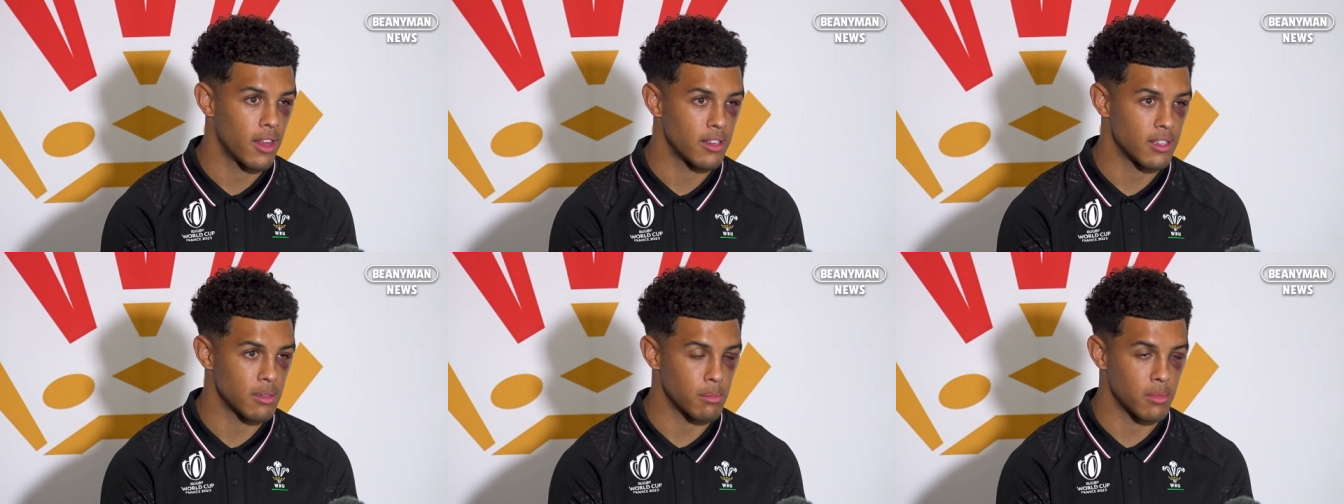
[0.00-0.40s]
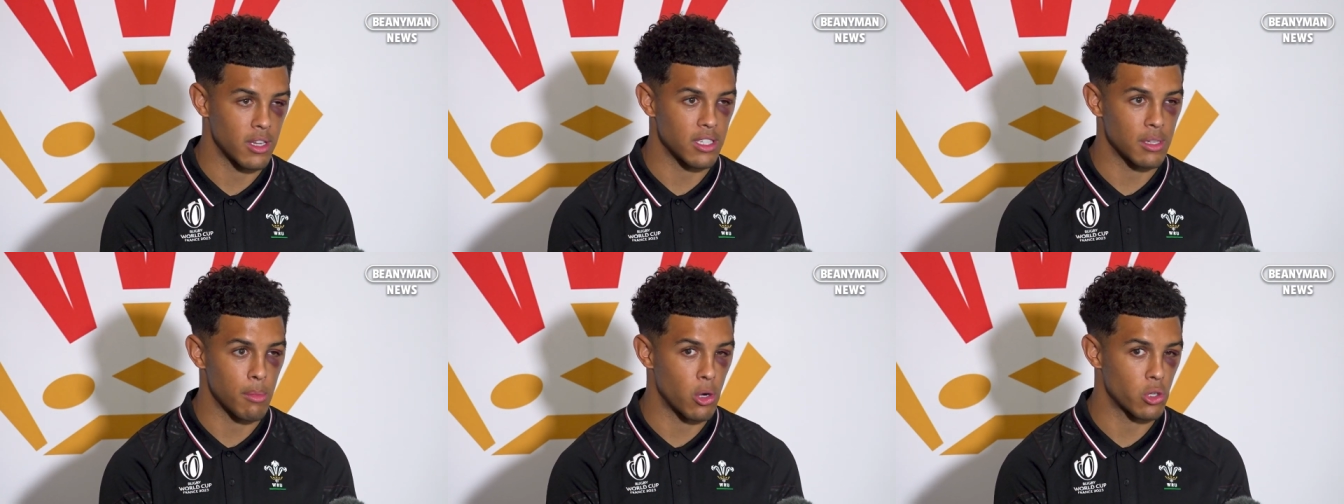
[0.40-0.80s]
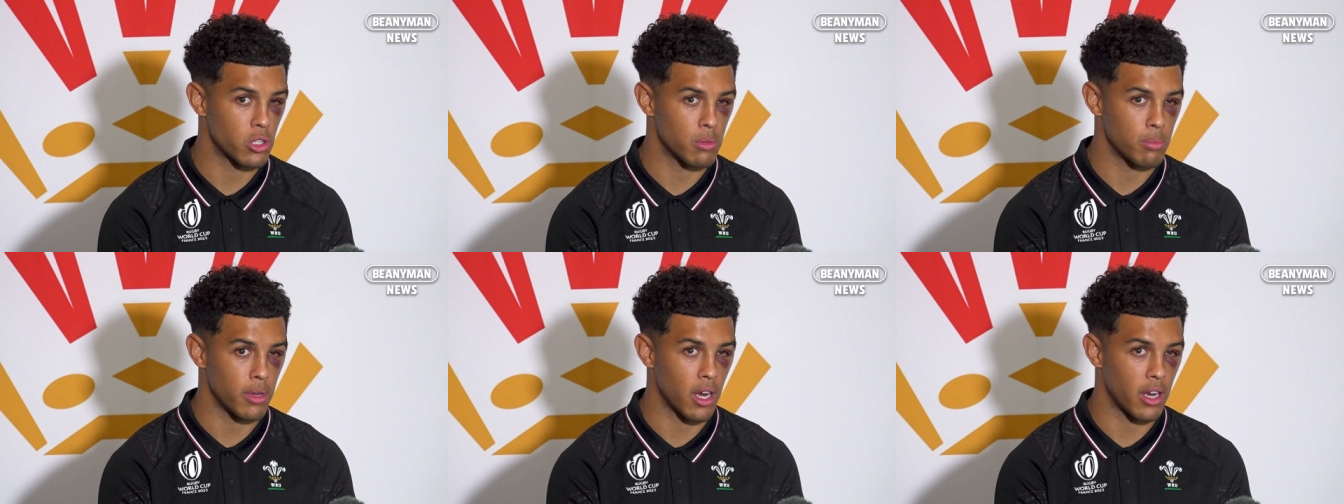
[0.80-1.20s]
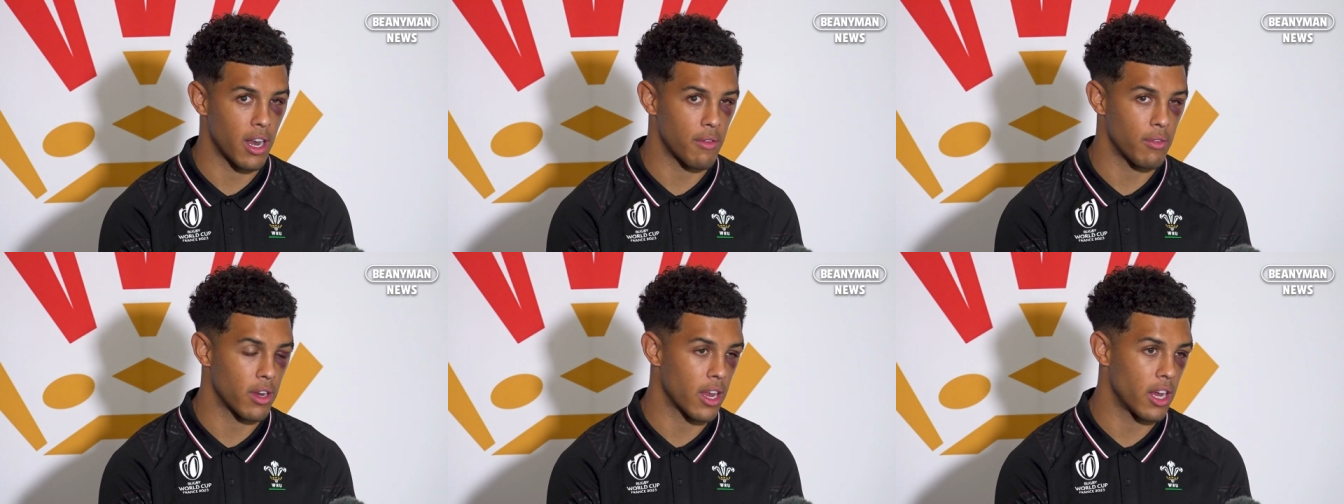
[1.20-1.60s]
There's emotion
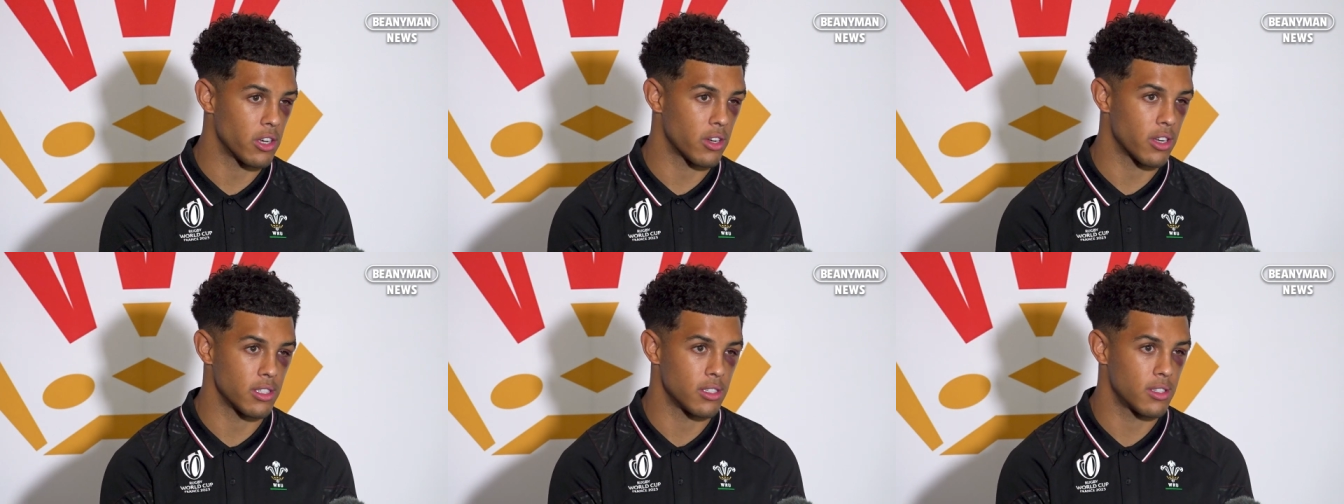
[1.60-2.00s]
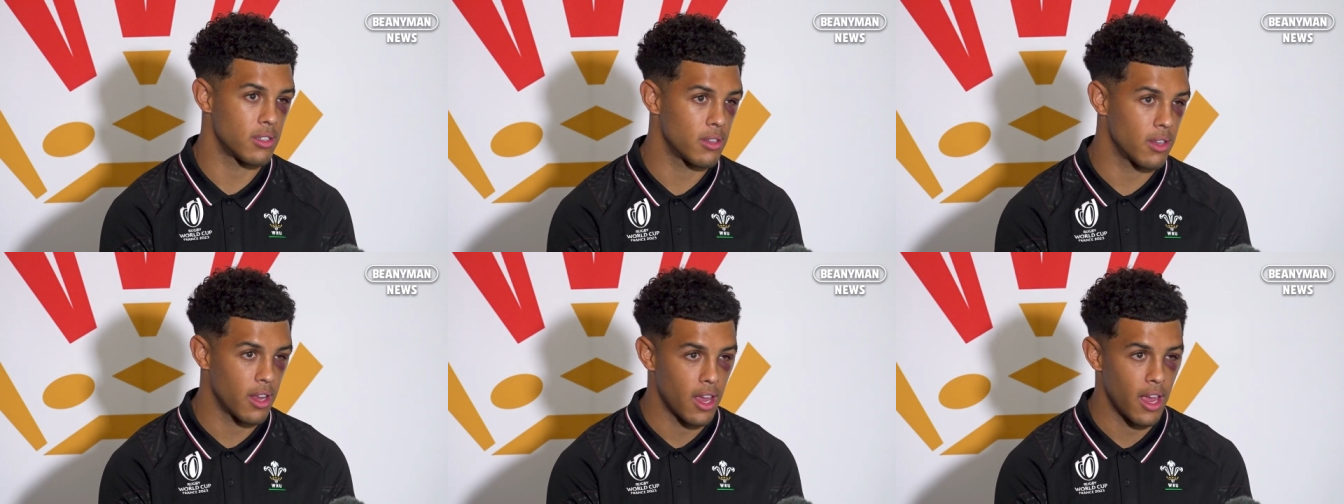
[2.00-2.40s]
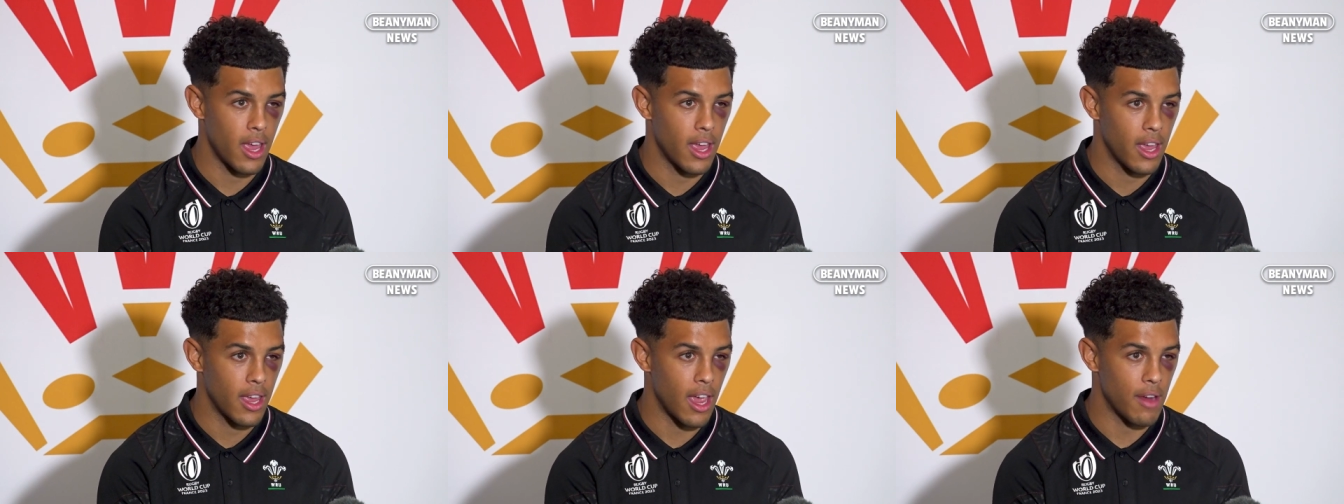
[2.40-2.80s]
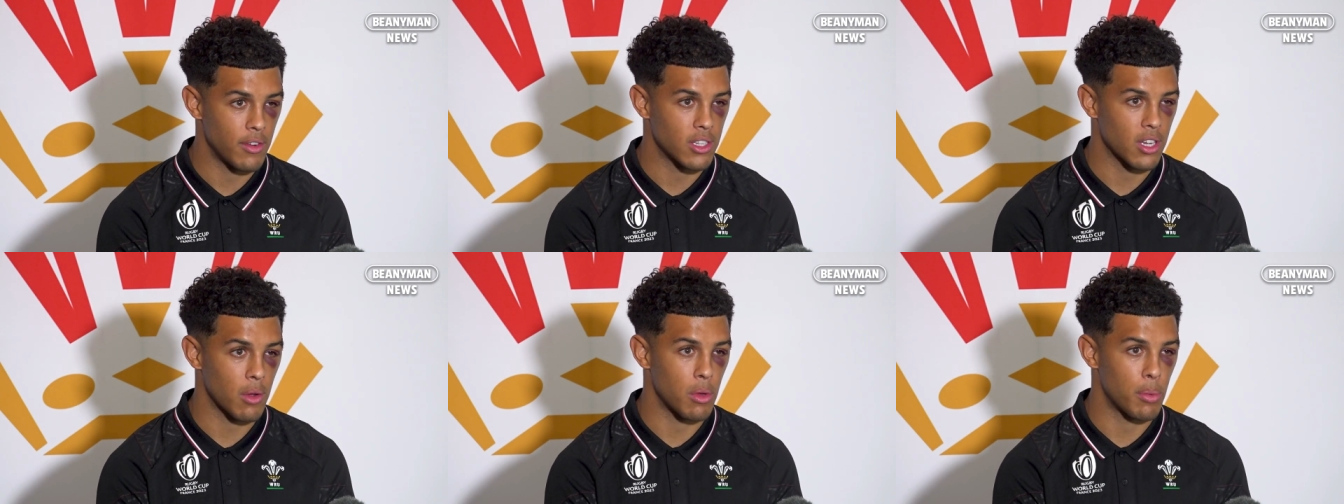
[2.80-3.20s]
behind every occasion, because
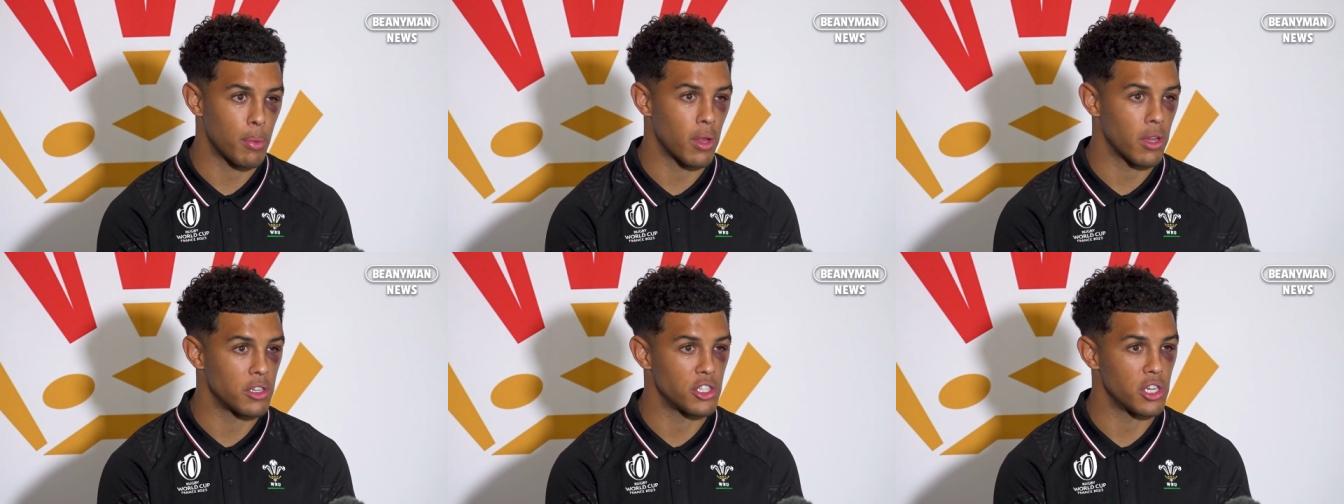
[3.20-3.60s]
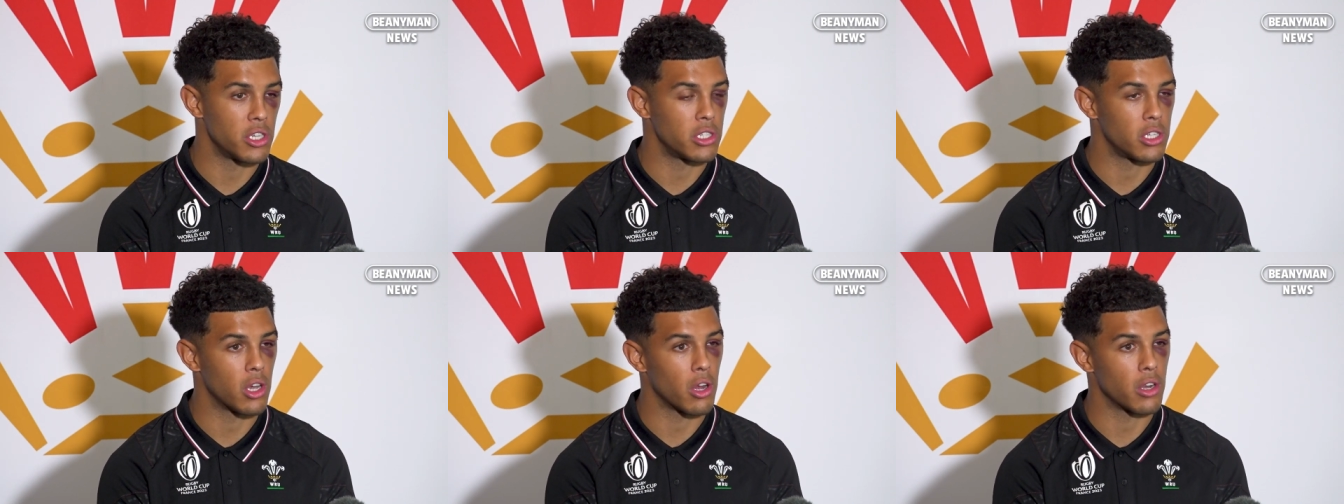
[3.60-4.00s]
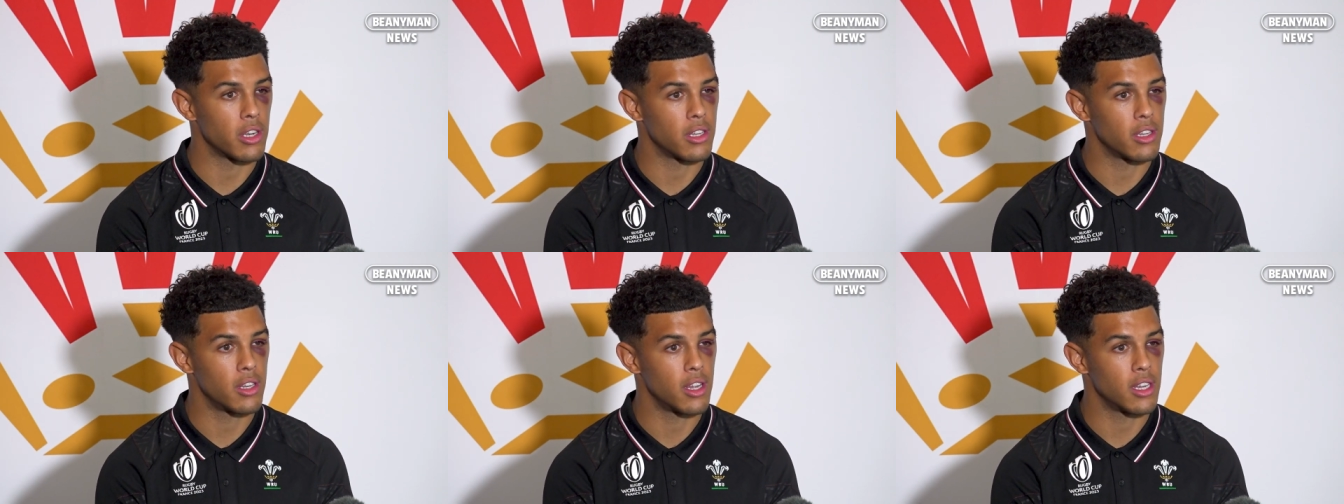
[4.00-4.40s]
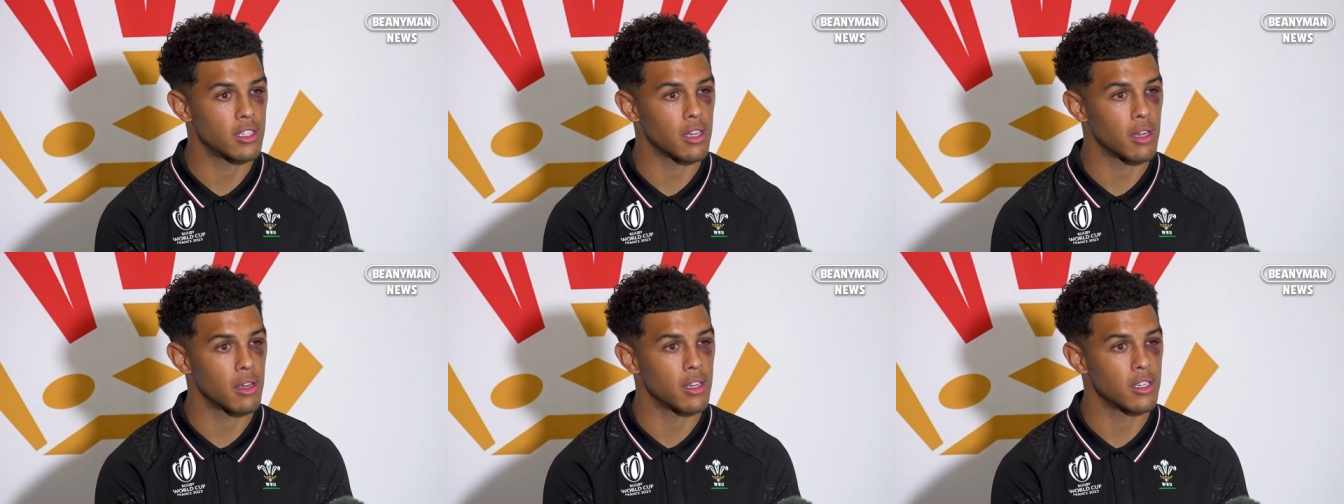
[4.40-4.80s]
every time you put the jersey on,
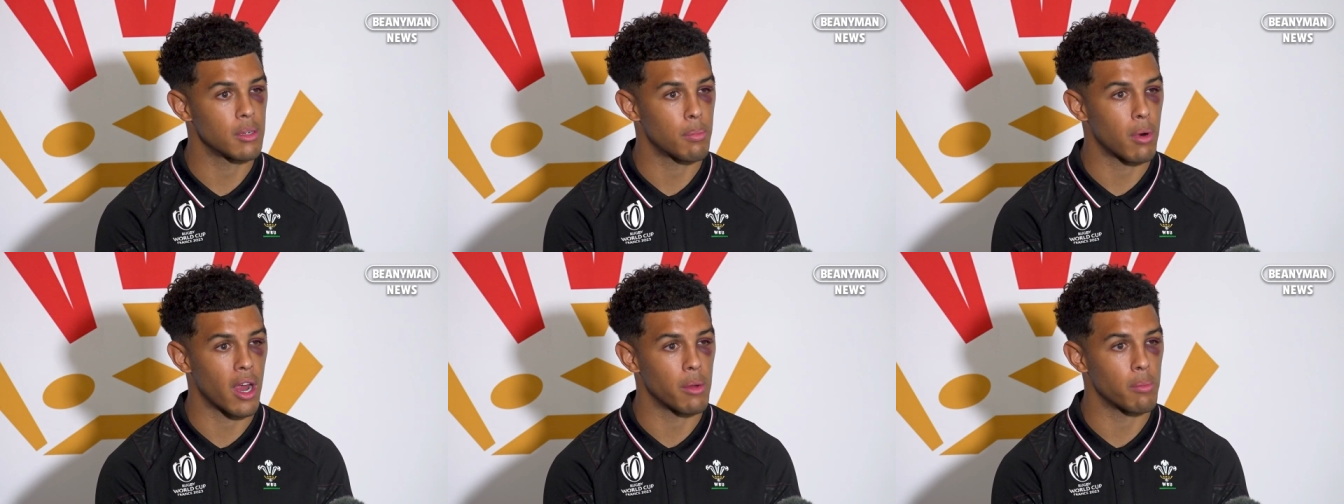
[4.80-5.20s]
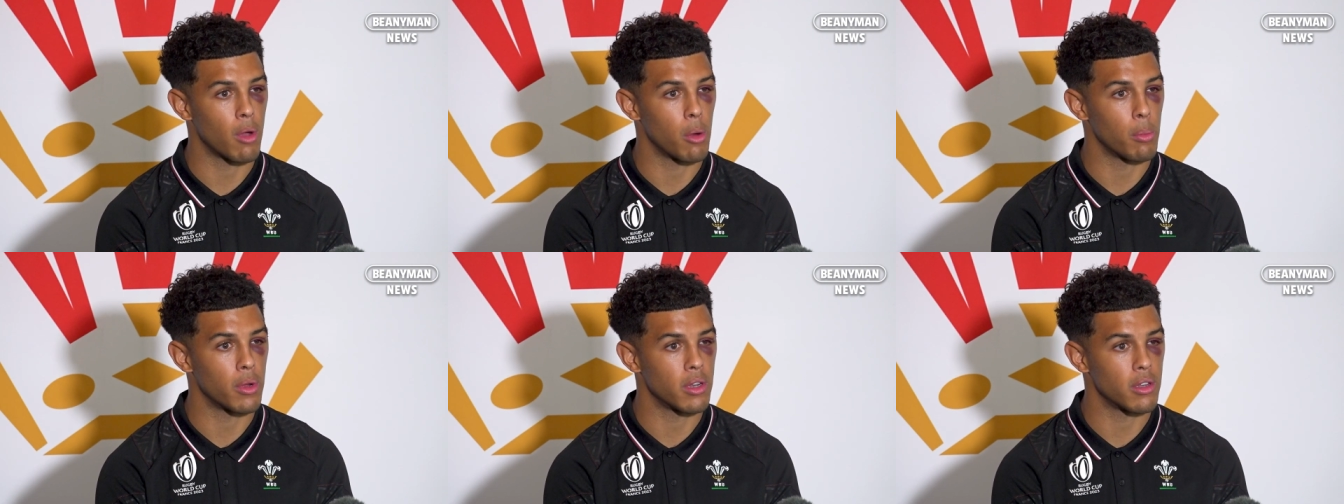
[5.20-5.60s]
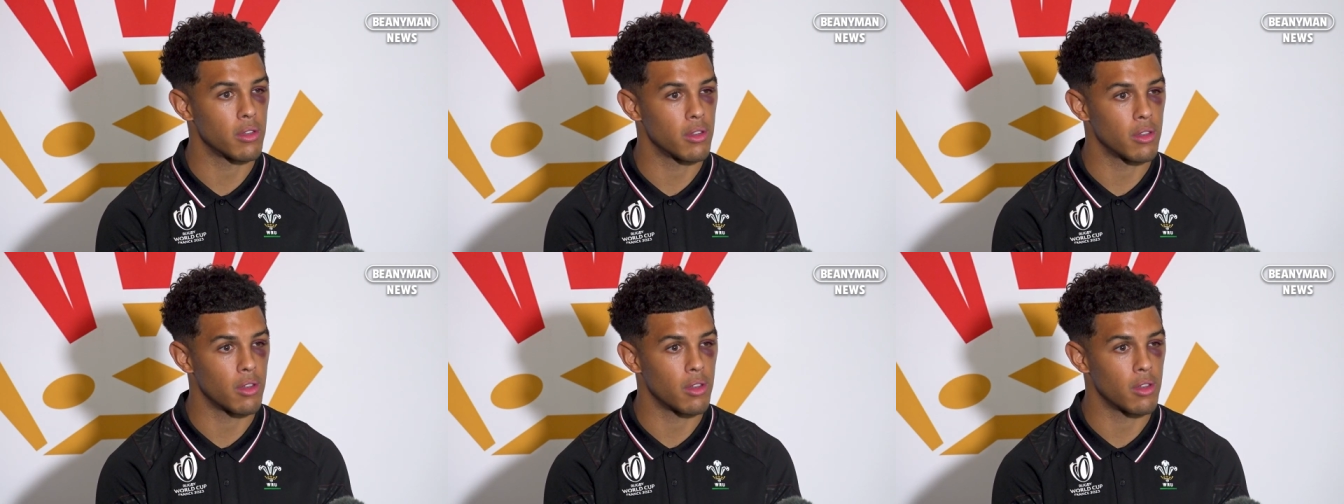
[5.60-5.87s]
it's a proud moment,